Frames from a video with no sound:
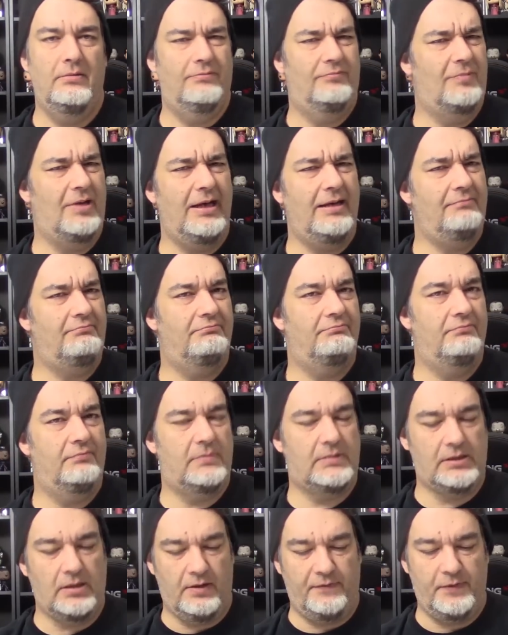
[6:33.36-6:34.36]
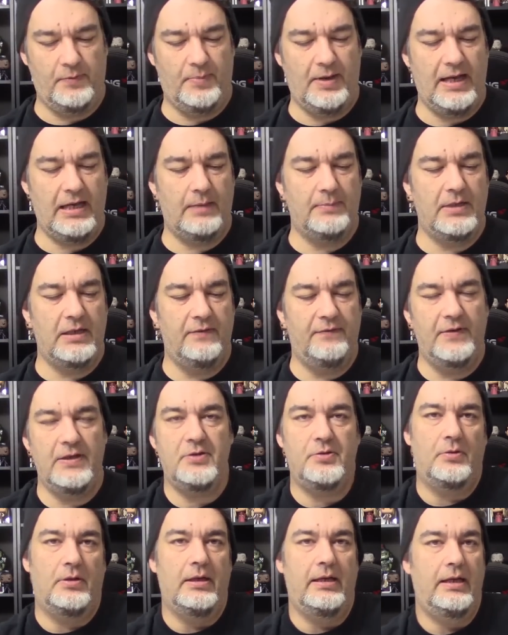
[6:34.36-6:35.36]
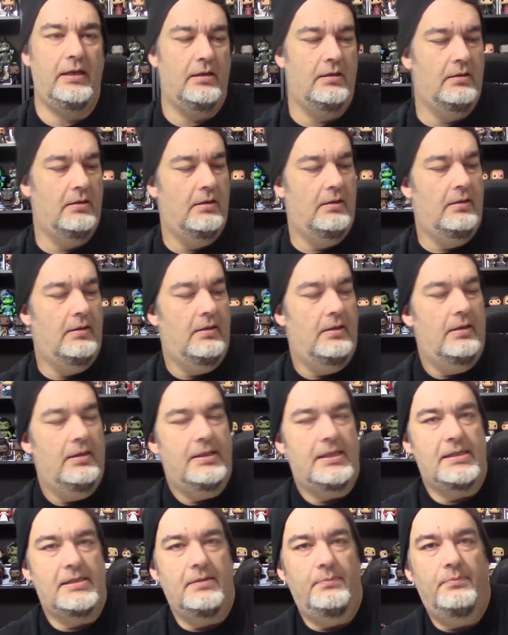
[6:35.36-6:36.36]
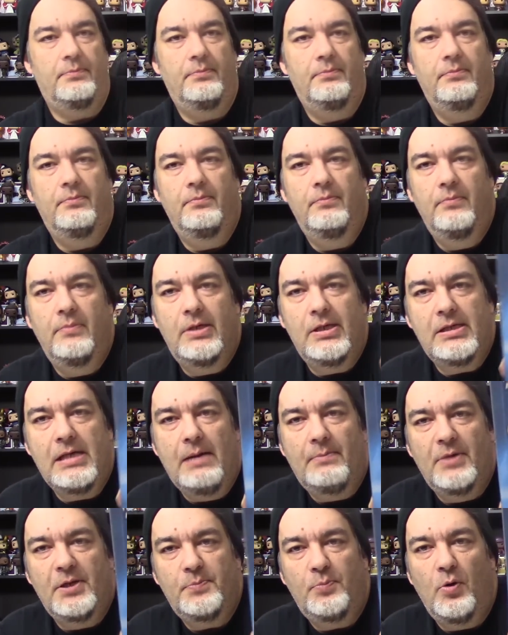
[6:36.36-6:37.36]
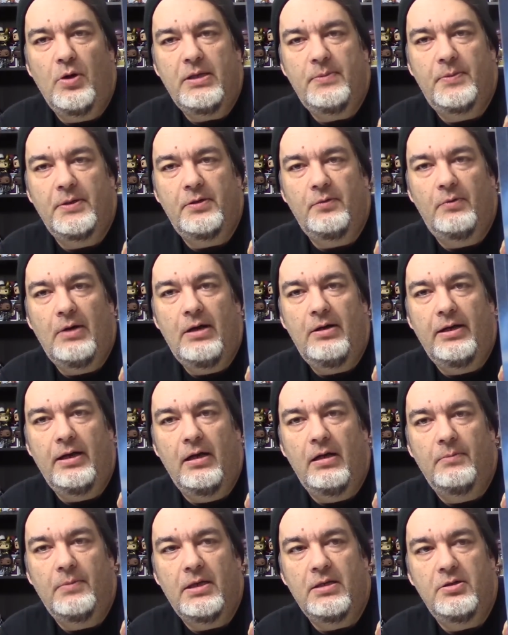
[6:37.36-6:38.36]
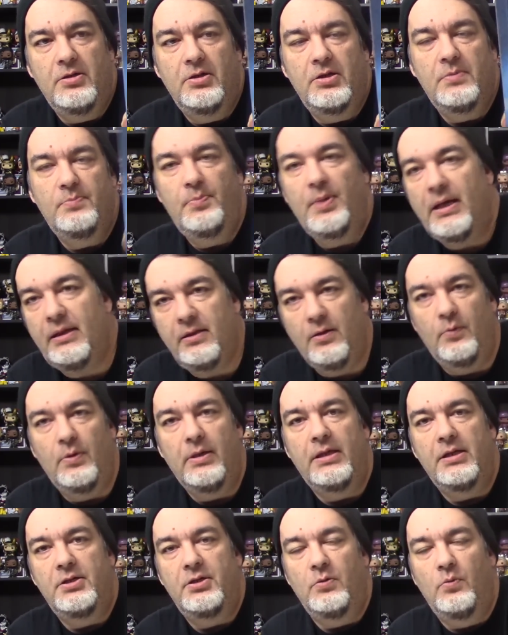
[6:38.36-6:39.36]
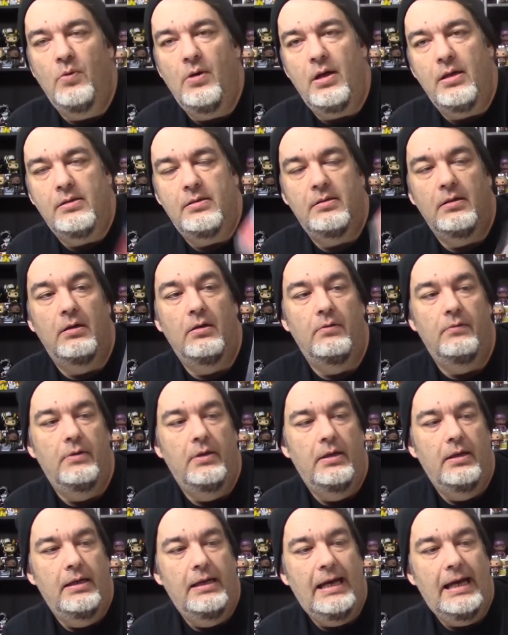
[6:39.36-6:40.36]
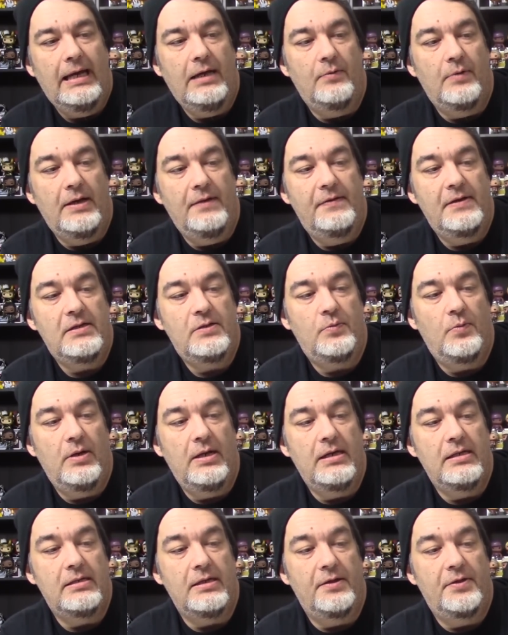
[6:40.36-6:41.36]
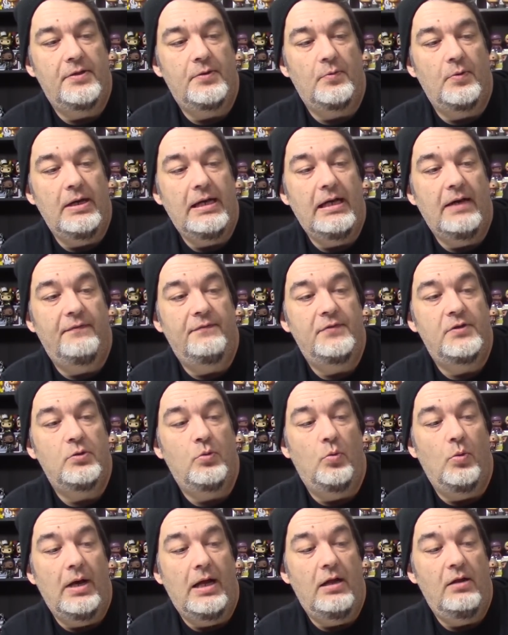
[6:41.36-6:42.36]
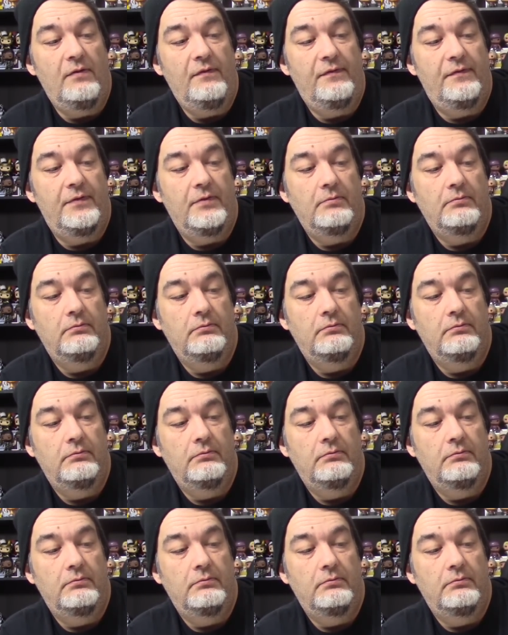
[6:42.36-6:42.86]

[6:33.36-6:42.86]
right? So if you're buying them individually, doesn't there's not much point to put the rarity on them because you just pick the one that you want. So anyway, this one is a three of twelve,